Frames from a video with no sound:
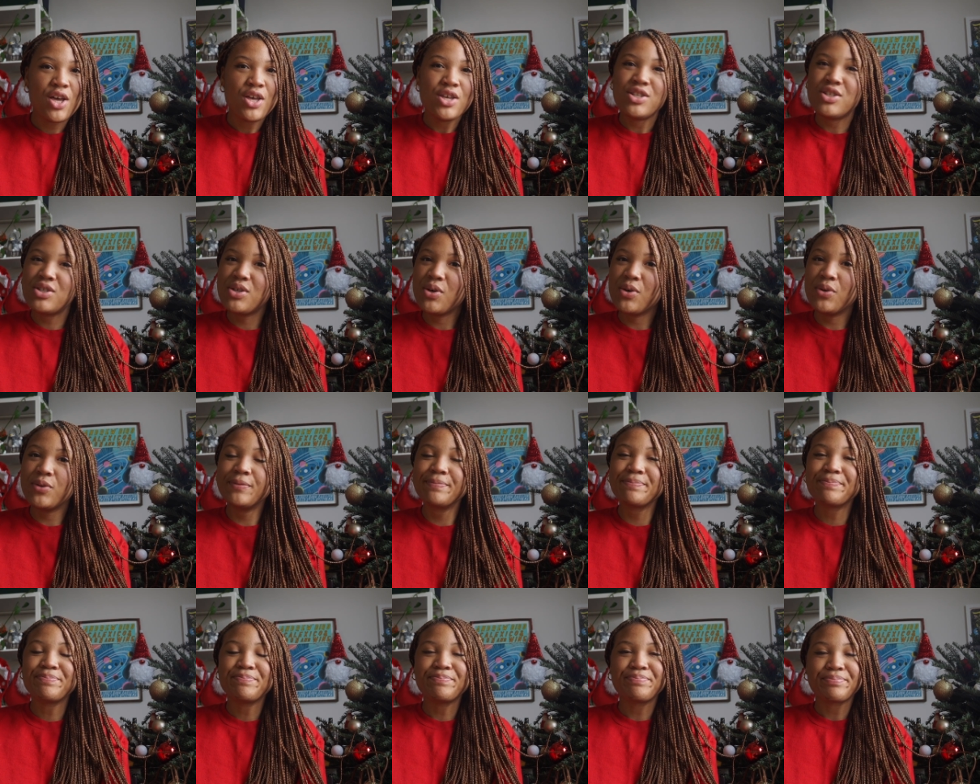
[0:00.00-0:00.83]

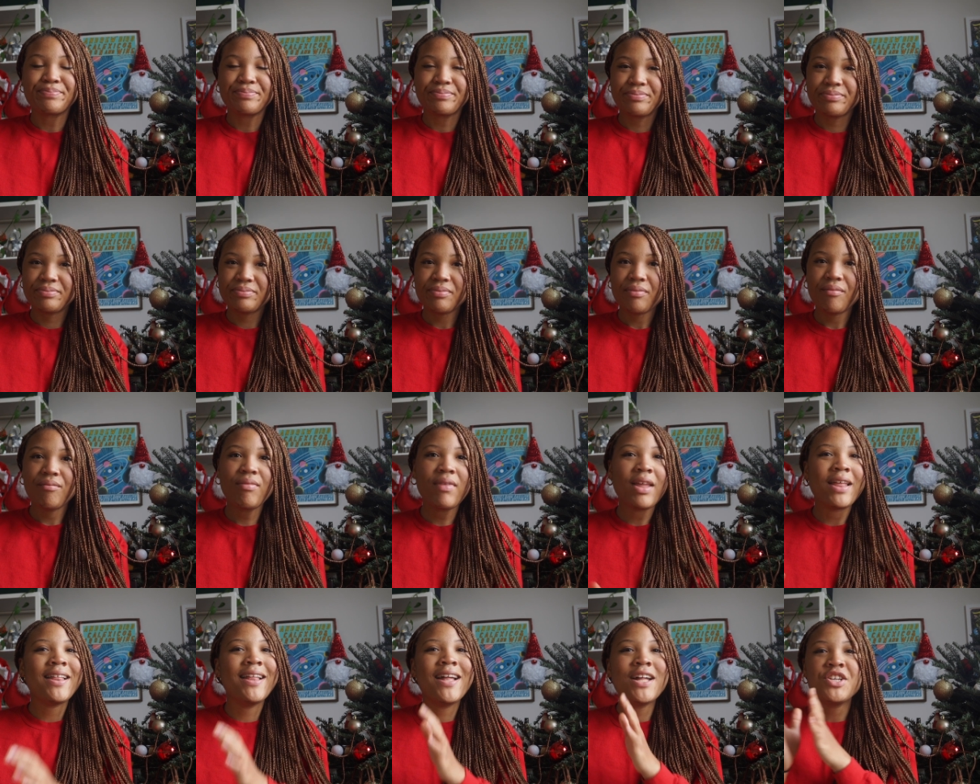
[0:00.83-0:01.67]
So
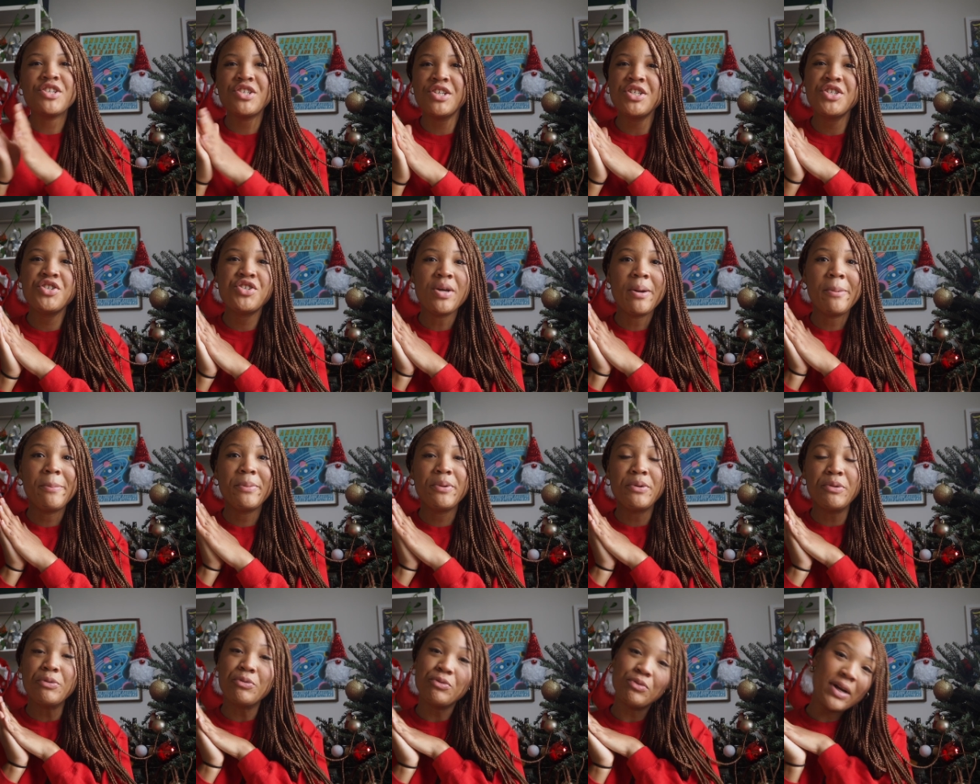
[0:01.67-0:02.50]
let's just jump
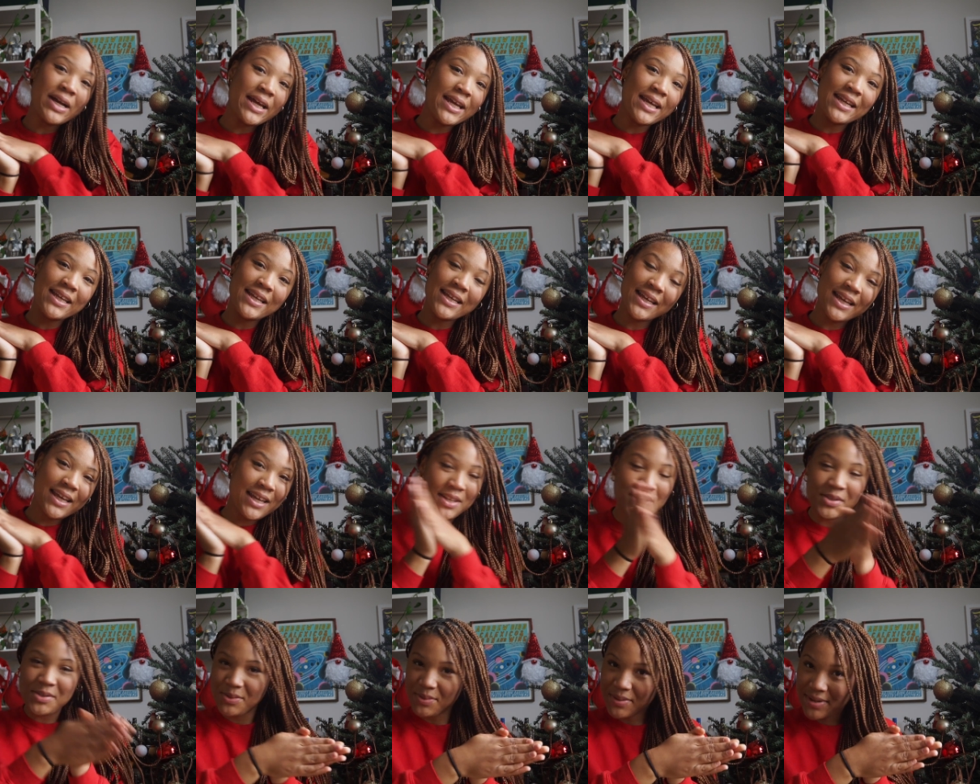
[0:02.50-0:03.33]
right
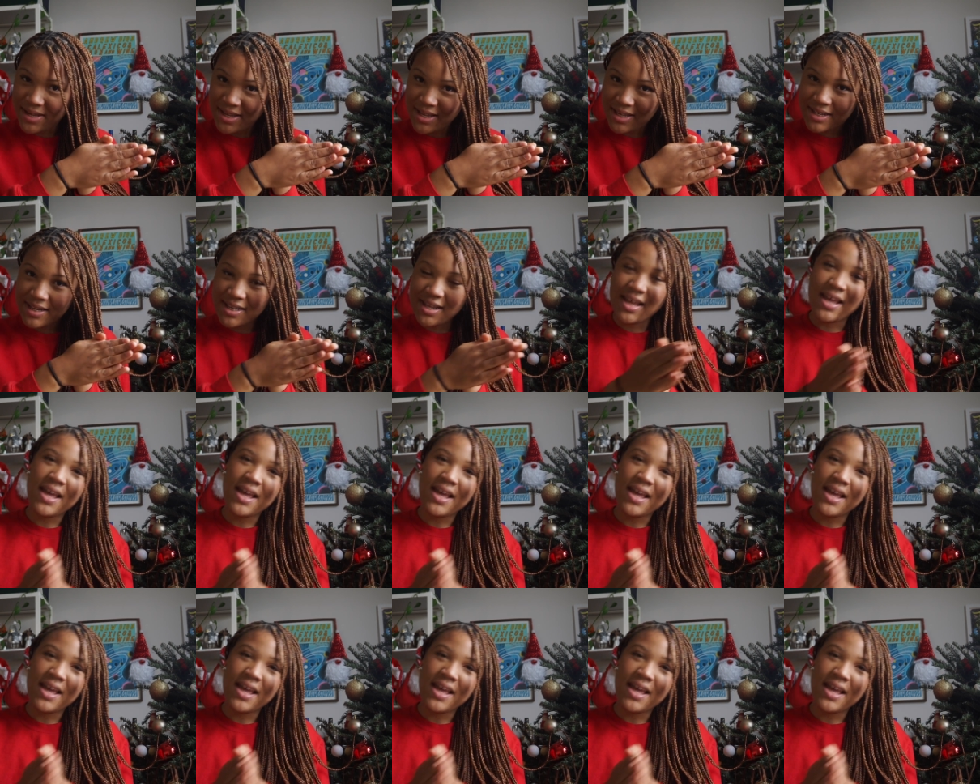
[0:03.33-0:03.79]
into it.